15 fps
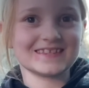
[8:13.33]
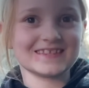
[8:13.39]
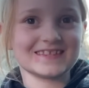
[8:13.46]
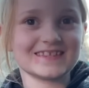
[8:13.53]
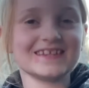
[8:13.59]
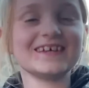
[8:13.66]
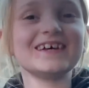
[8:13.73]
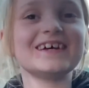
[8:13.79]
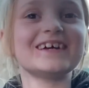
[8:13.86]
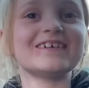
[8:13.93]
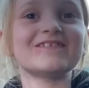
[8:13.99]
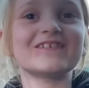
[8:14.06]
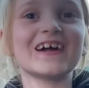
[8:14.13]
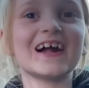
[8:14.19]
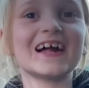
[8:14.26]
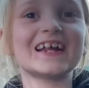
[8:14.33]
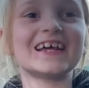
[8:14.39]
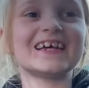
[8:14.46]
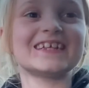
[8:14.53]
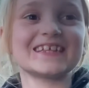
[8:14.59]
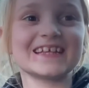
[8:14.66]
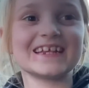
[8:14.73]
I forgot what
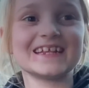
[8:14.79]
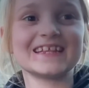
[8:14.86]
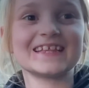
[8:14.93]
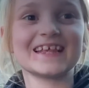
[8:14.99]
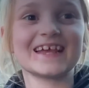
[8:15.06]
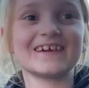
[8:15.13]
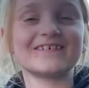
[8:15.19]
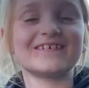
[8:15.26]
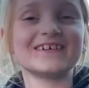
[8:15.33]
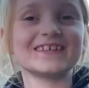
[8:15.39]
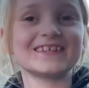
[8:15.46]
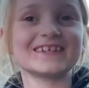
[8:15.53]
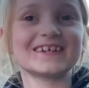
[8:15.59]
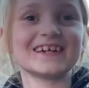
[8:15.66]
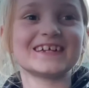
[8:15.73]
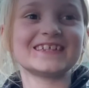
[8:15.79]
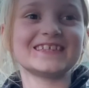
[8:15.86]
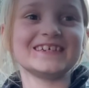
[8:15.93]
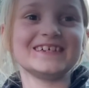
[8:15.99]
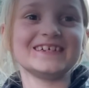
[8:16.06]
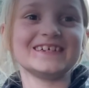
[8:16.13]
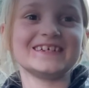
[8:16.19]
I was gonna say. What's CRESSI?